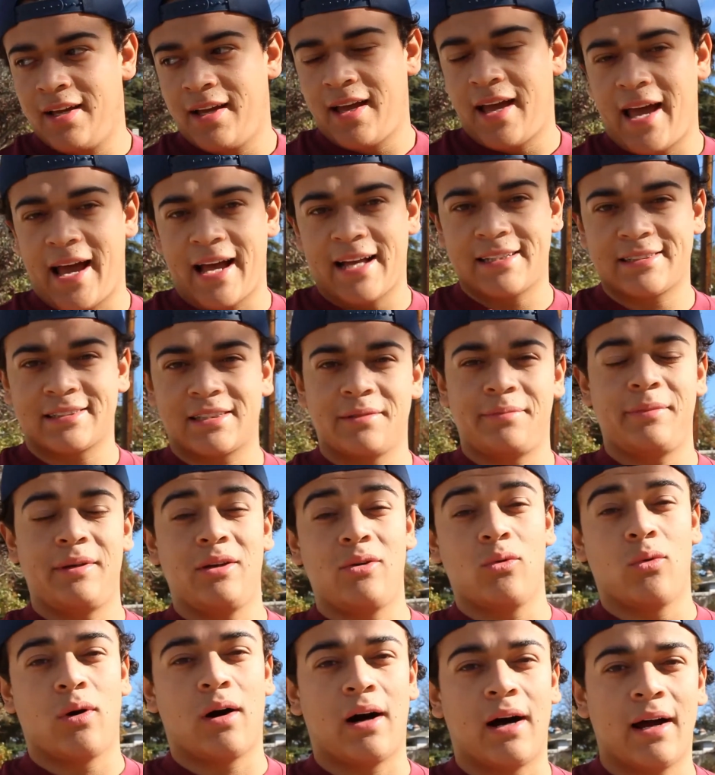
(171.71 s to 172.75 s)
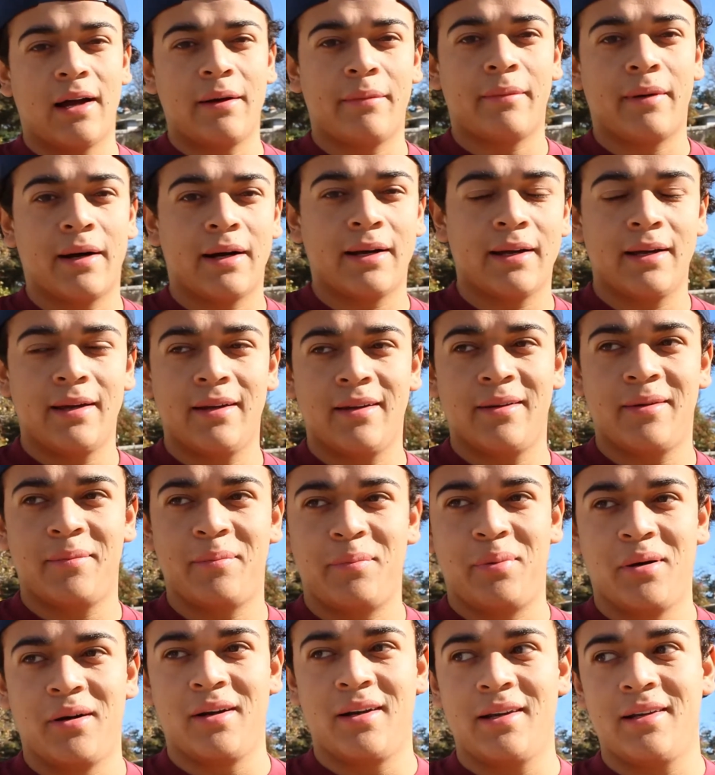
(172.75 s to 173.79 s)
asking me why am I
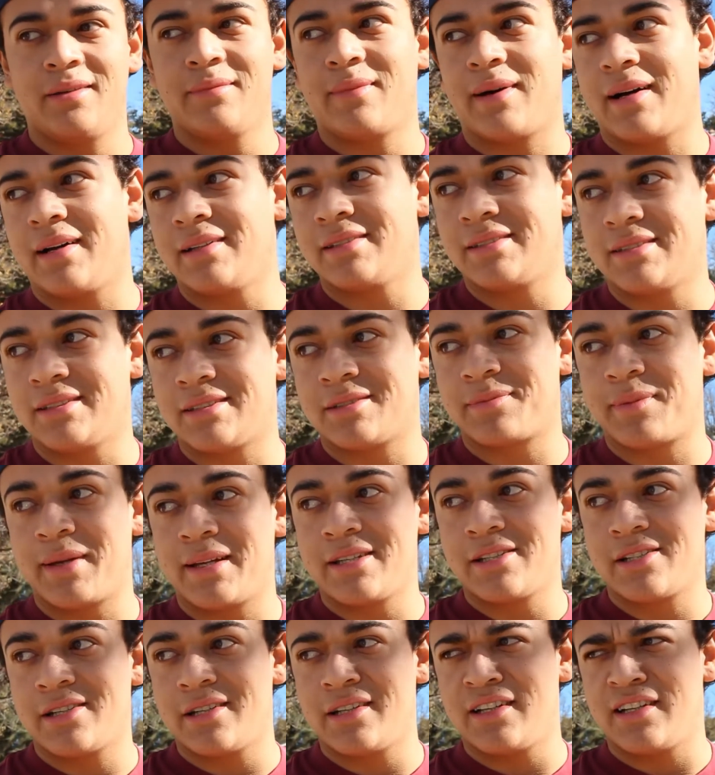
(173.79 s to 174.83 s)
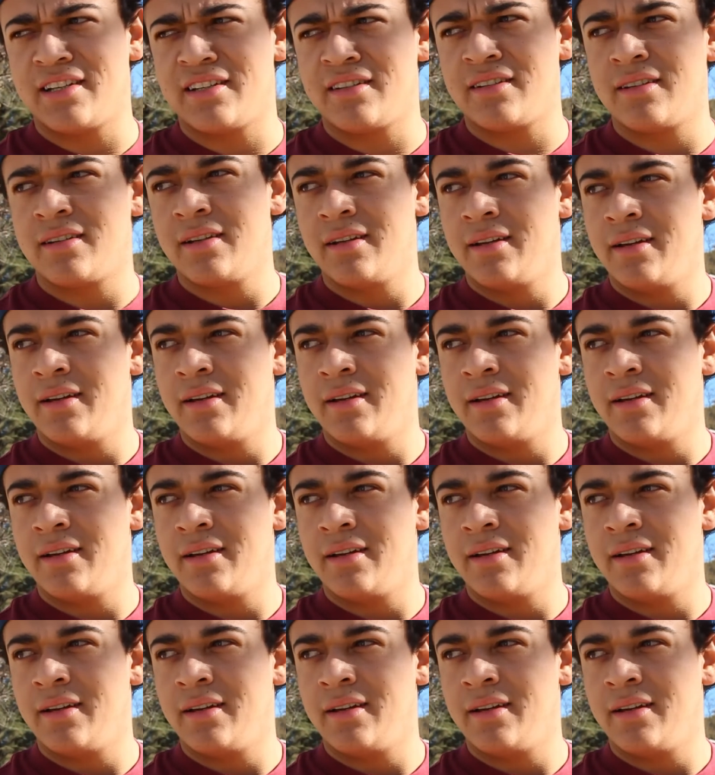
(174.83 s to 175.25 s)
putting my suspension and